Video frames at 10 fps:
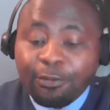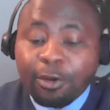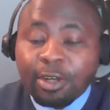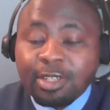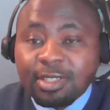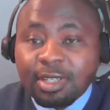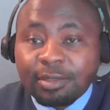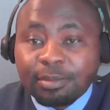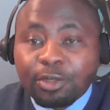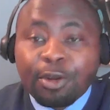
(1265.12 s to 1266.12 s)
on the
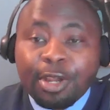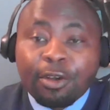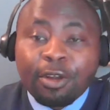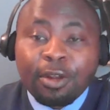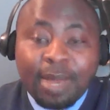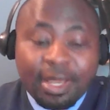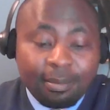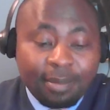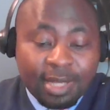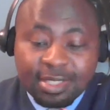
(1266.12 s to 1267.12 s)
Forrester Total Economic
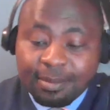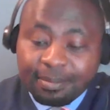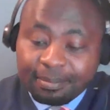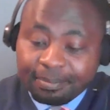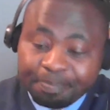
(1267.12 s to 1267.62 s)
Impact team.